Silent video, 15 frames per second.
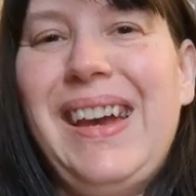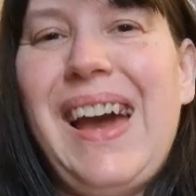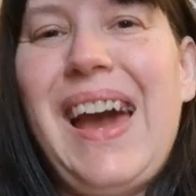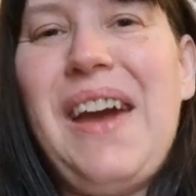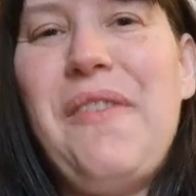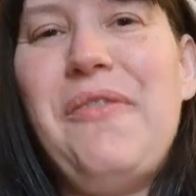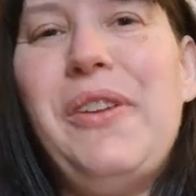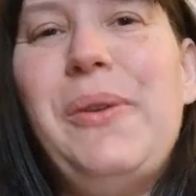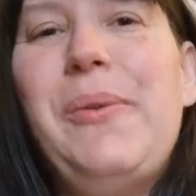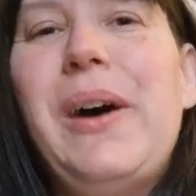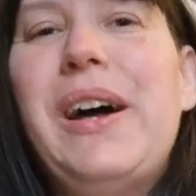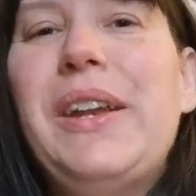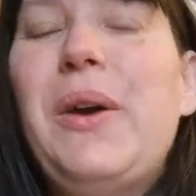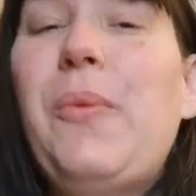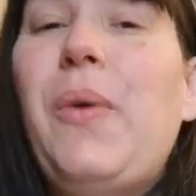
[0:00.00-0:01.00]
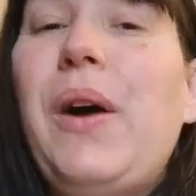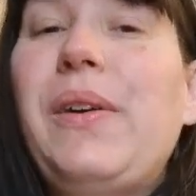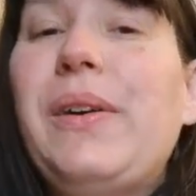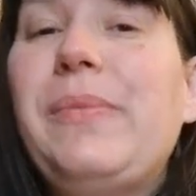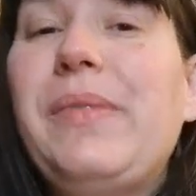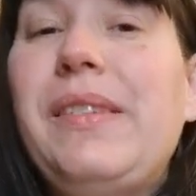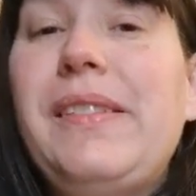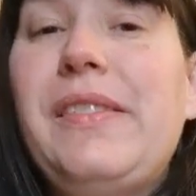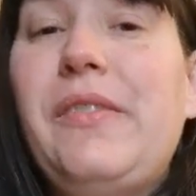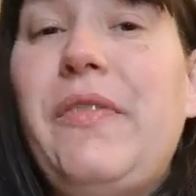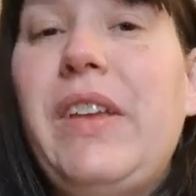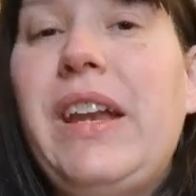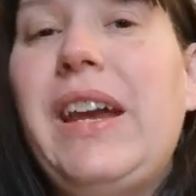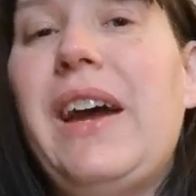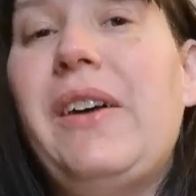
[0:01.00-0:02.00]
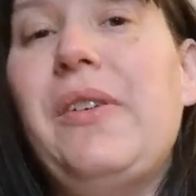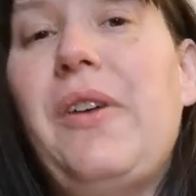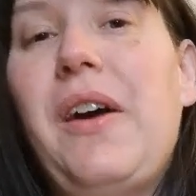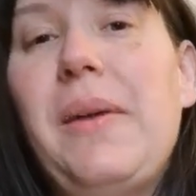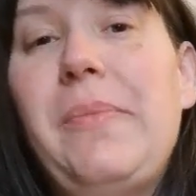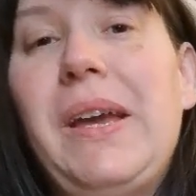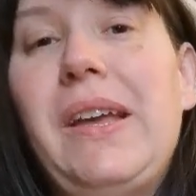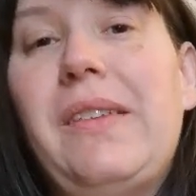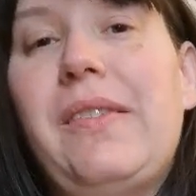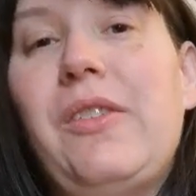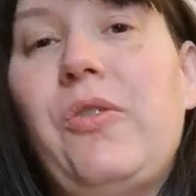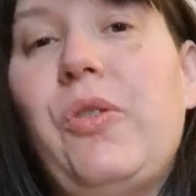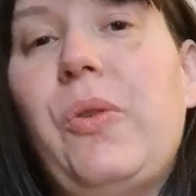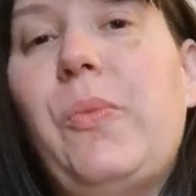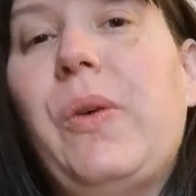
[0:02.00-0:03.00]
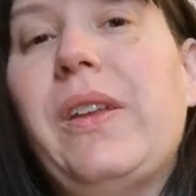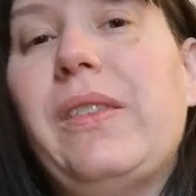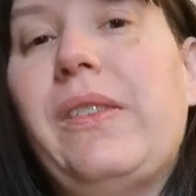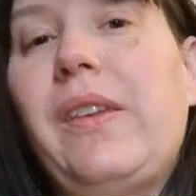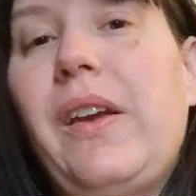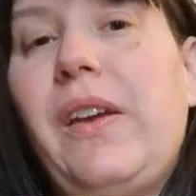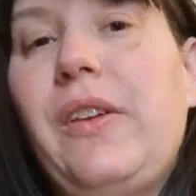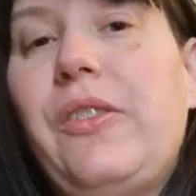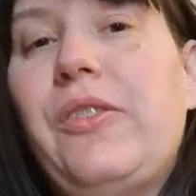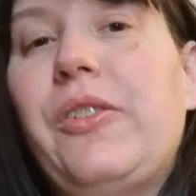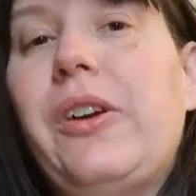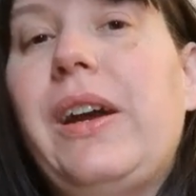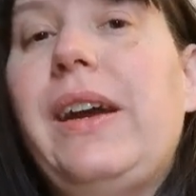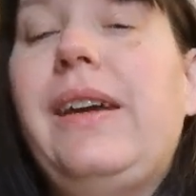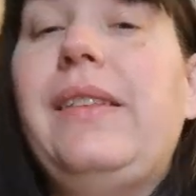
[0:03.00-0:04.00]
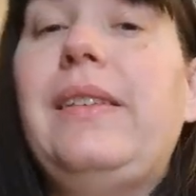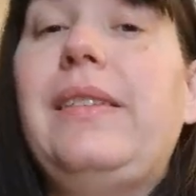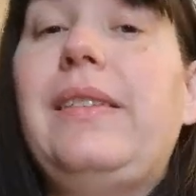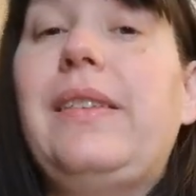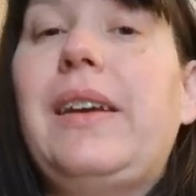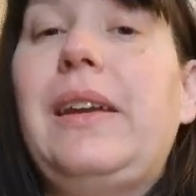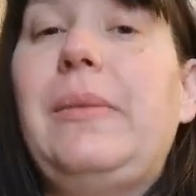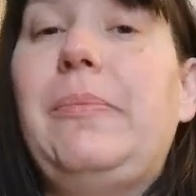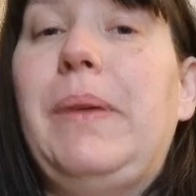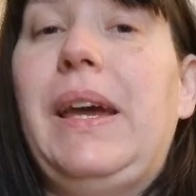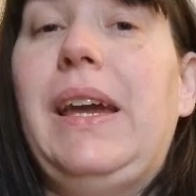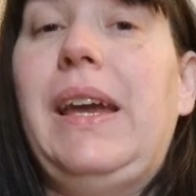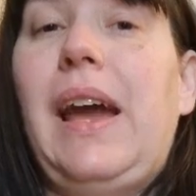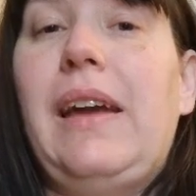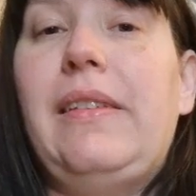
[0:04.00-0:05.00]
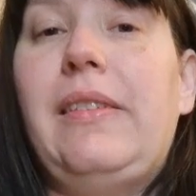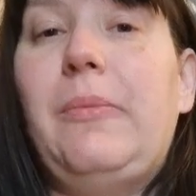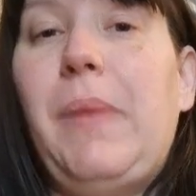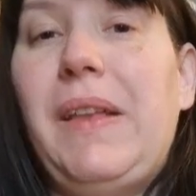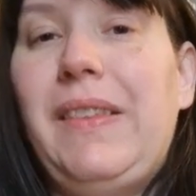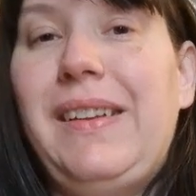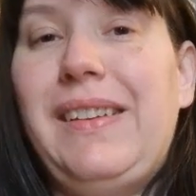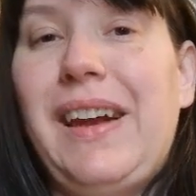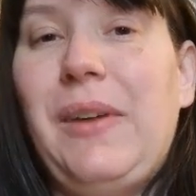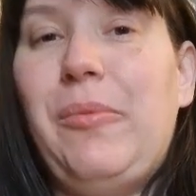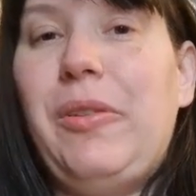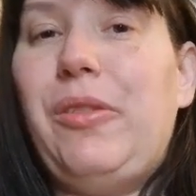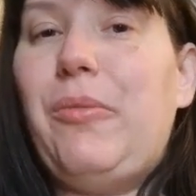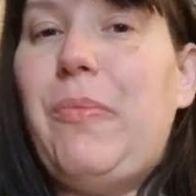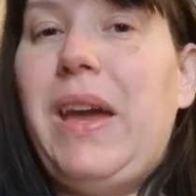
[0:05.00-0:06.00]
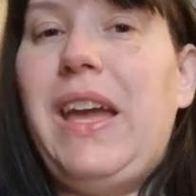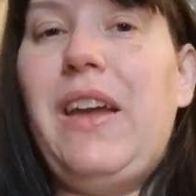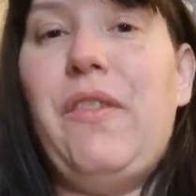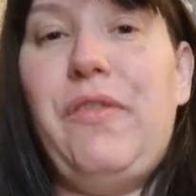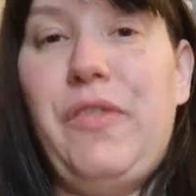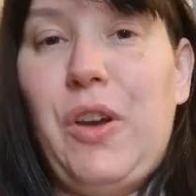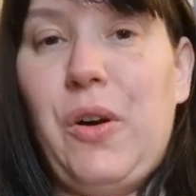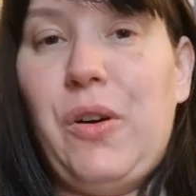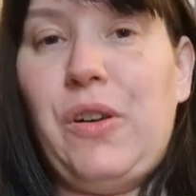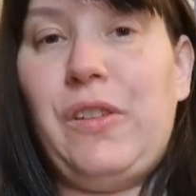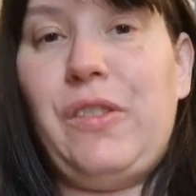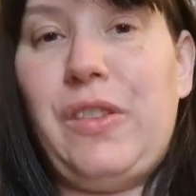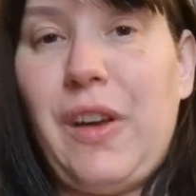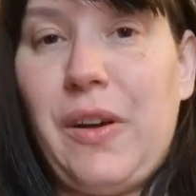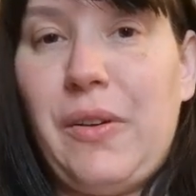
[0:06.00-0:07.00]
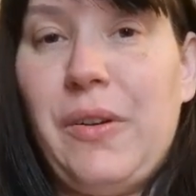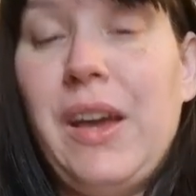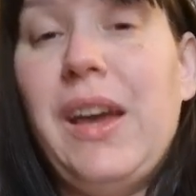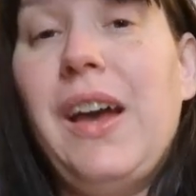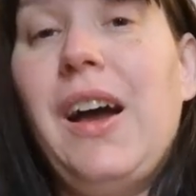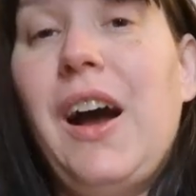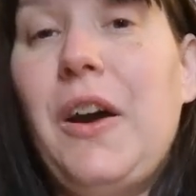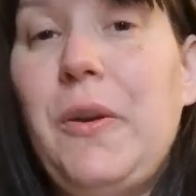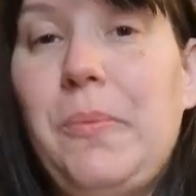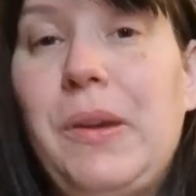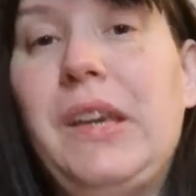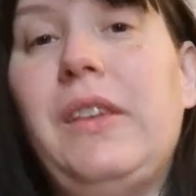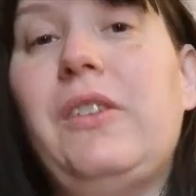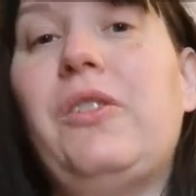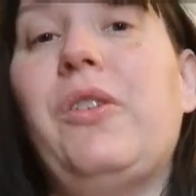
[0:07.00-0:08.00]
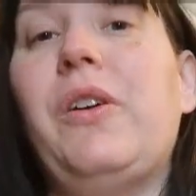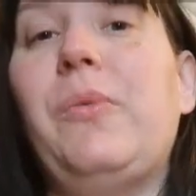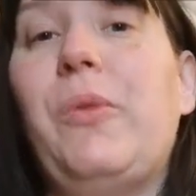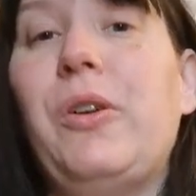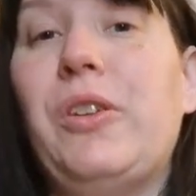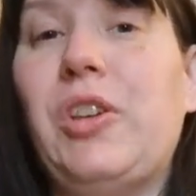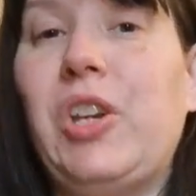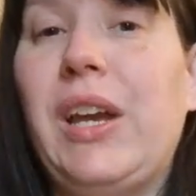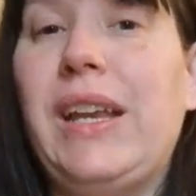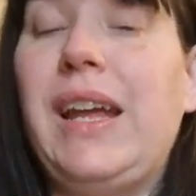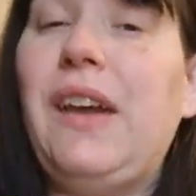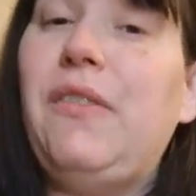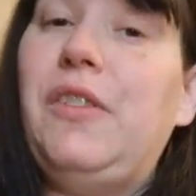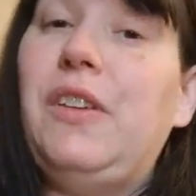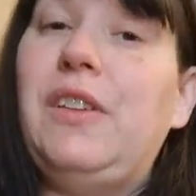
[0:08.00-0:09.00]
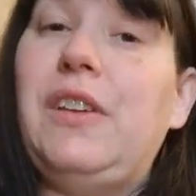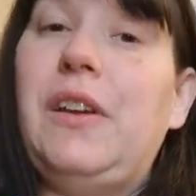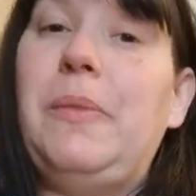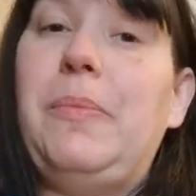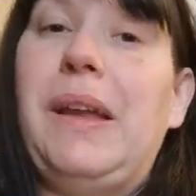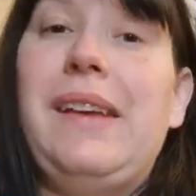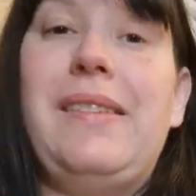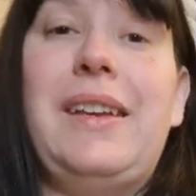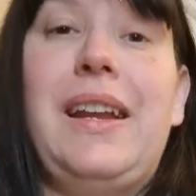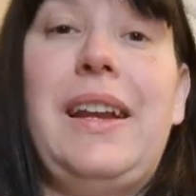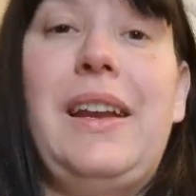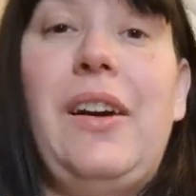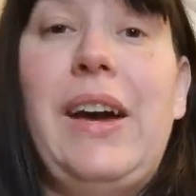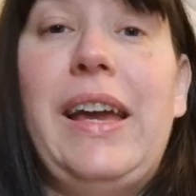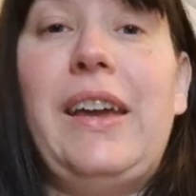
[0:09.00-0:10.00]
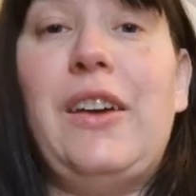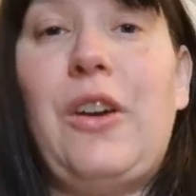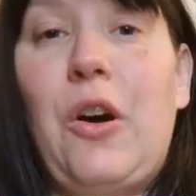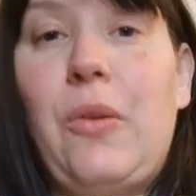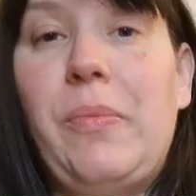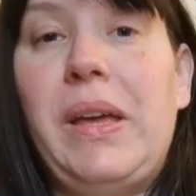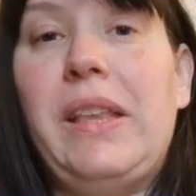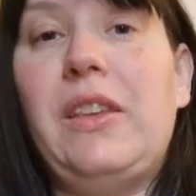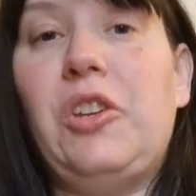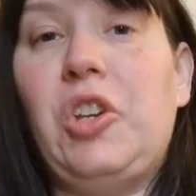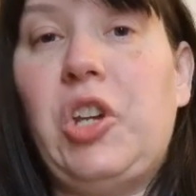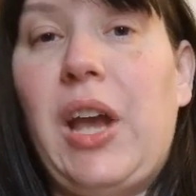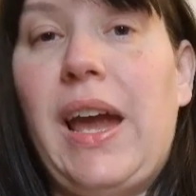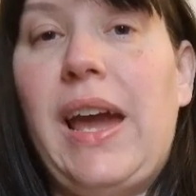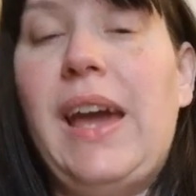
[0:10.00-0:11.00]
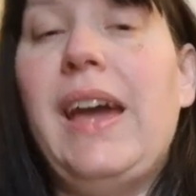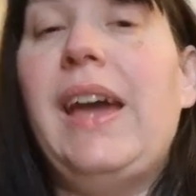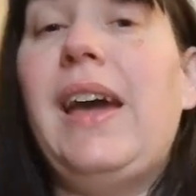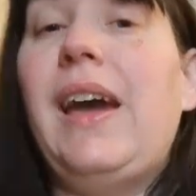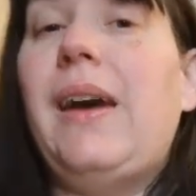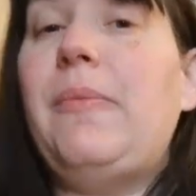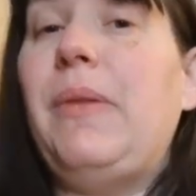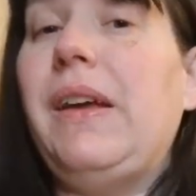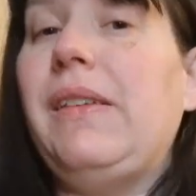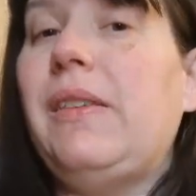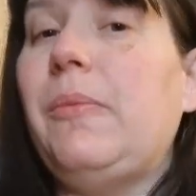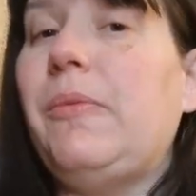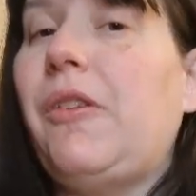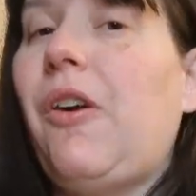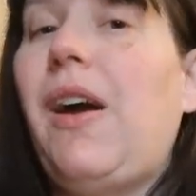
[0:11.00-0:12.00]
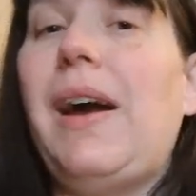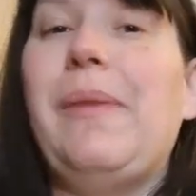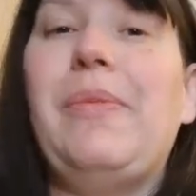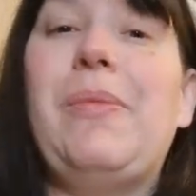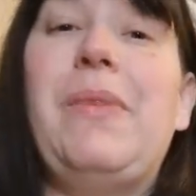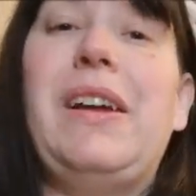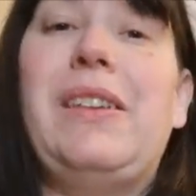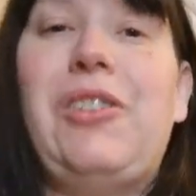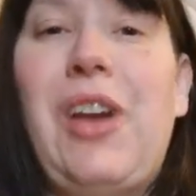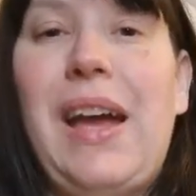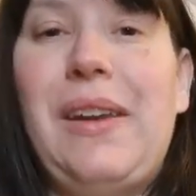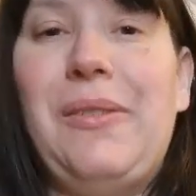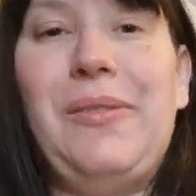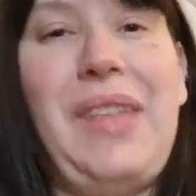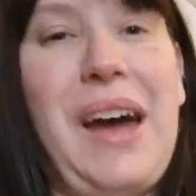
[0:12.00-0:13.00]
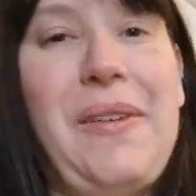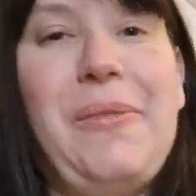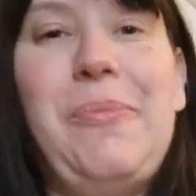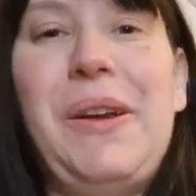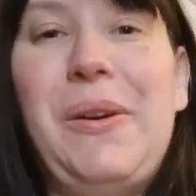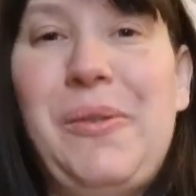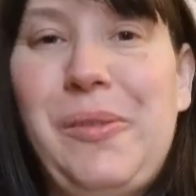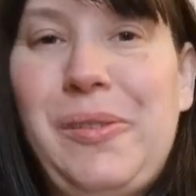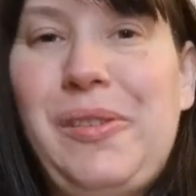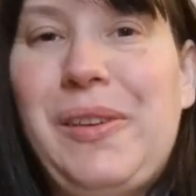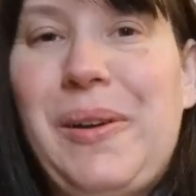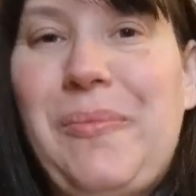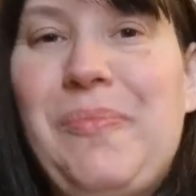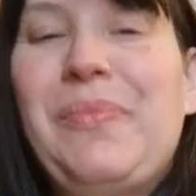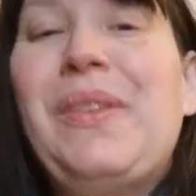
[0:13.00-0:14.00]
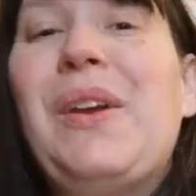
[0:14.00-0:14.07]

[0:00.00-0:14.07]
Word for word: Hey everyone, welcome to this video. I'm Minx Laura 123 and this is going to be a spend the day with me vlog. So, hope you enjoy watching. If you do, please click like, comment, share and please subscribe to my channel. That would be awesome.